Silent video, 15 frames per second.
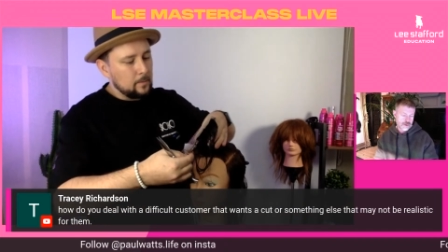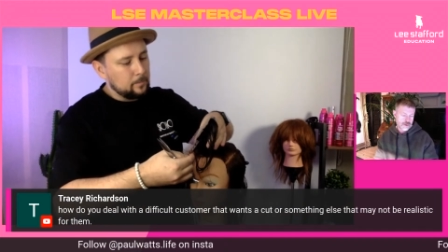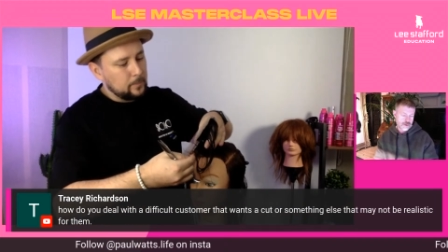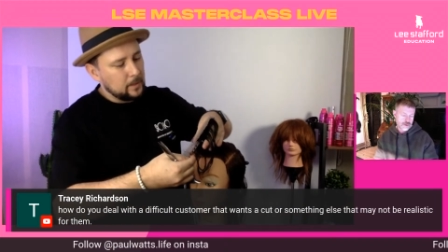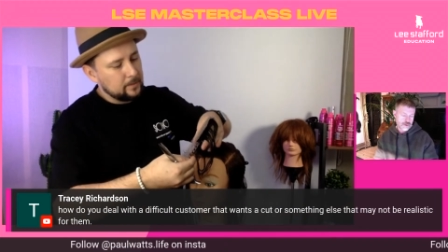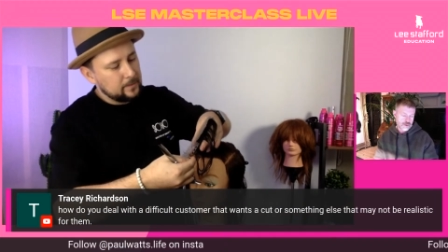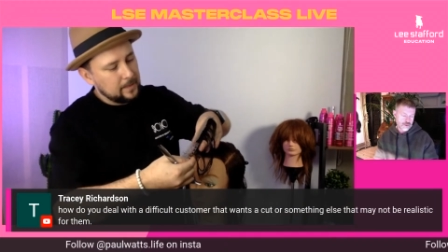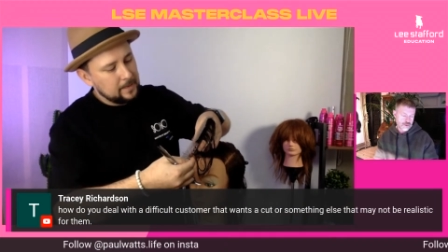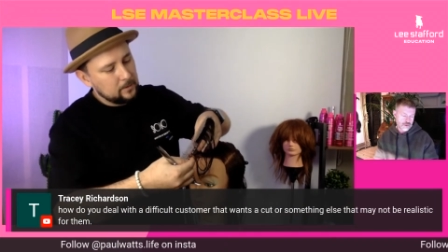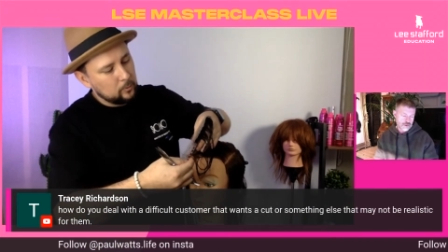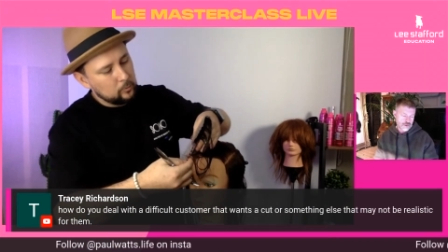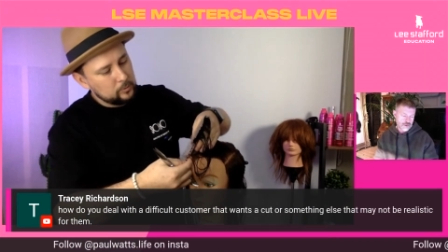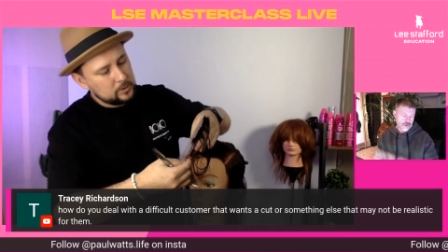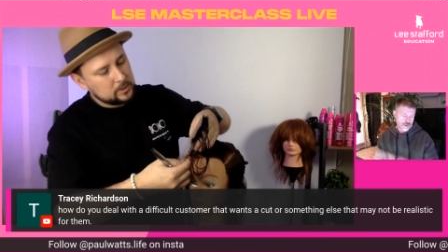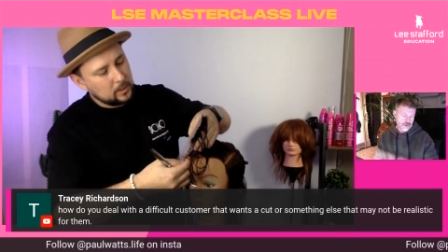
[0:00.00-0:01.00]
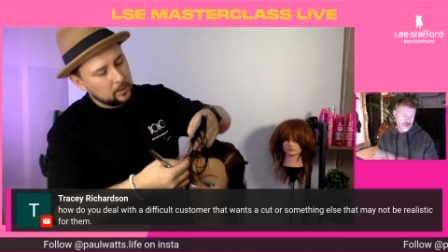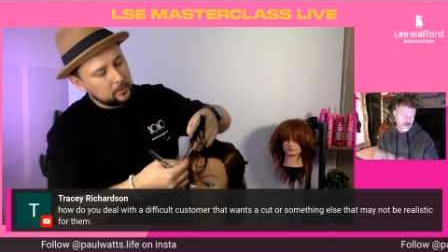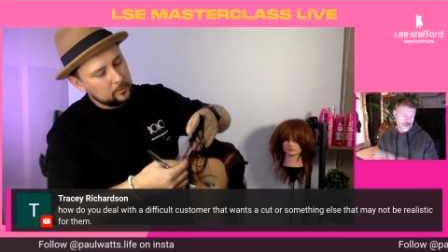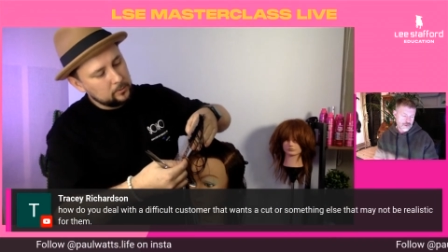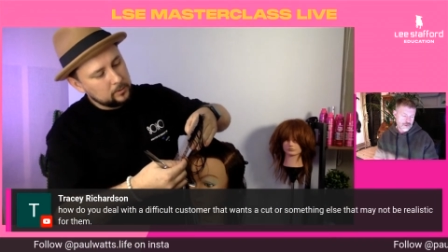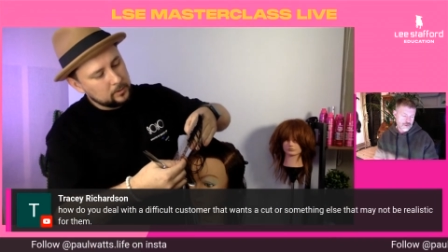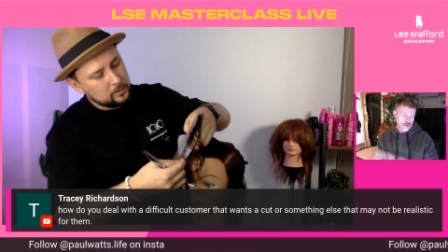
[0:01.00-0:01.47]
but then
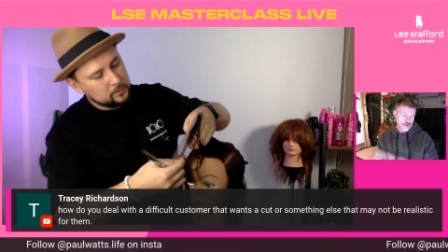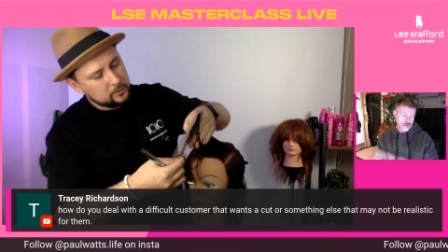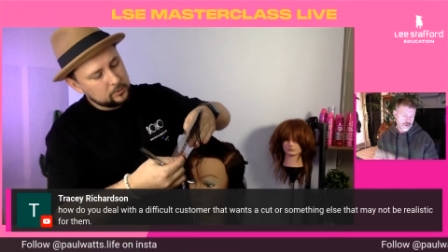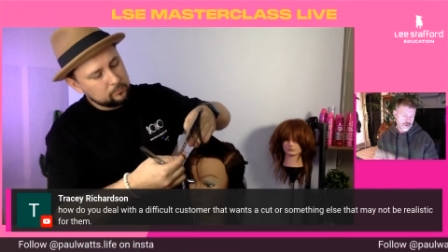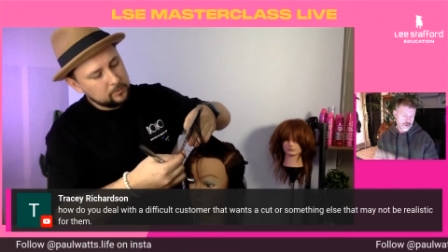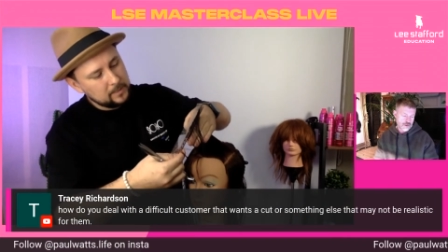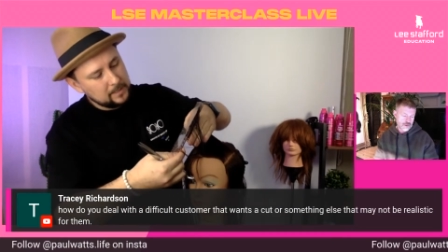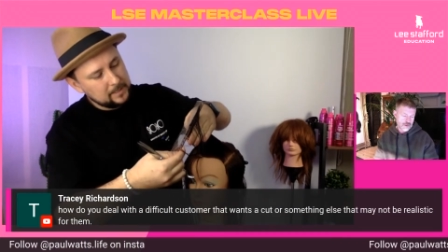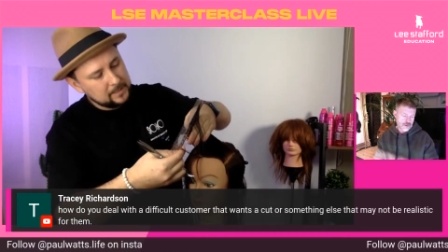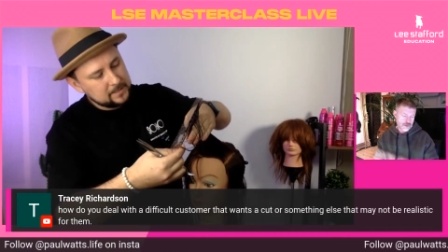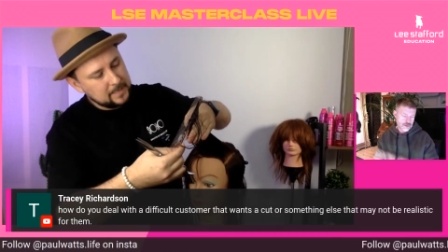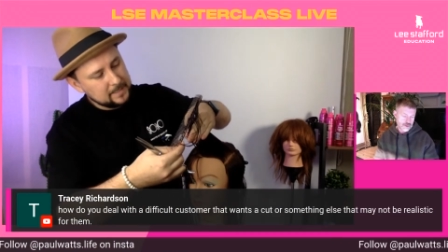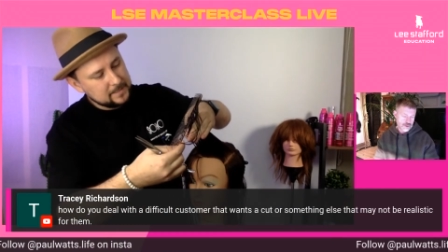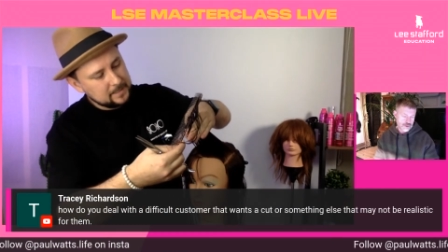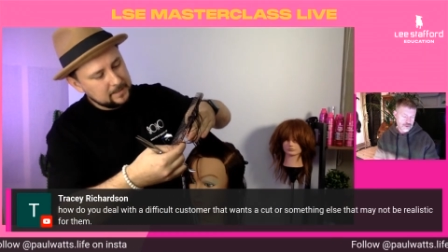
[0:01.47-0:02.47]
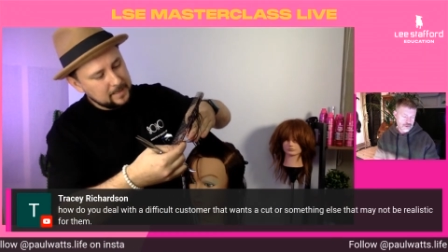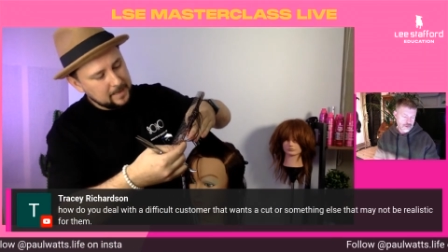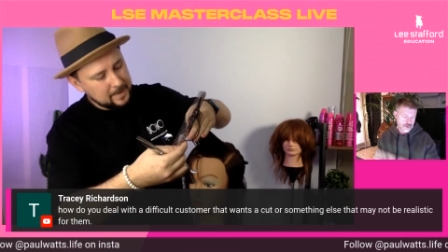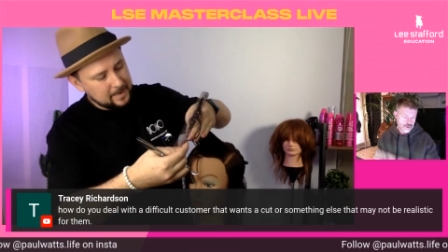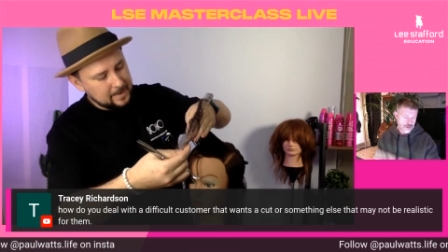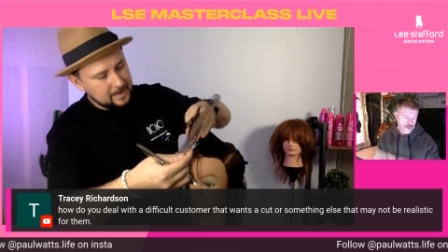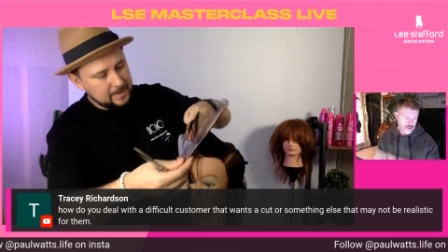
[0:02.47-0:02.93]
also just really assessing their
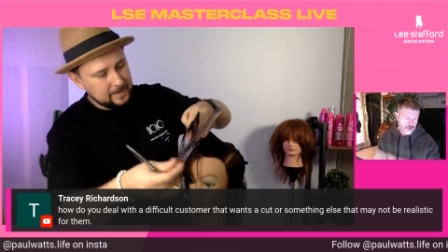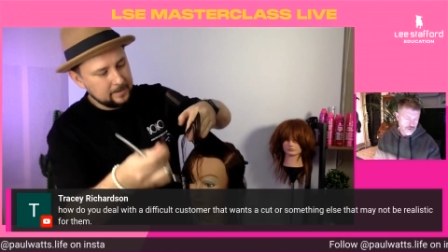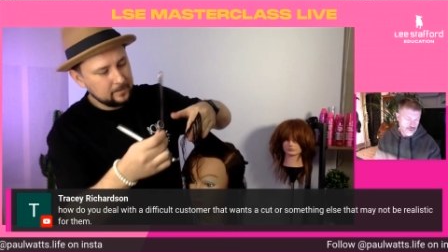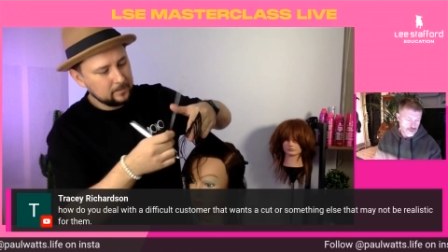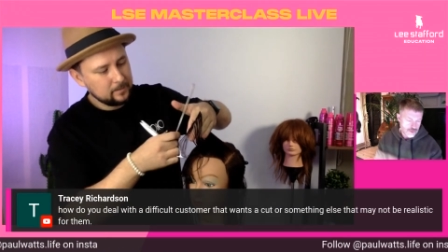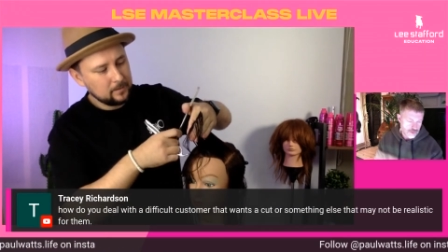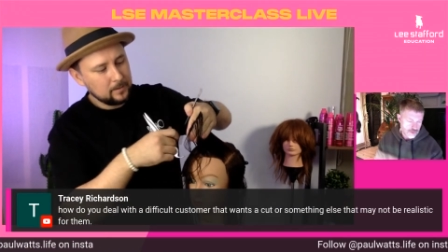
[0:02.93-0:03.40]
hair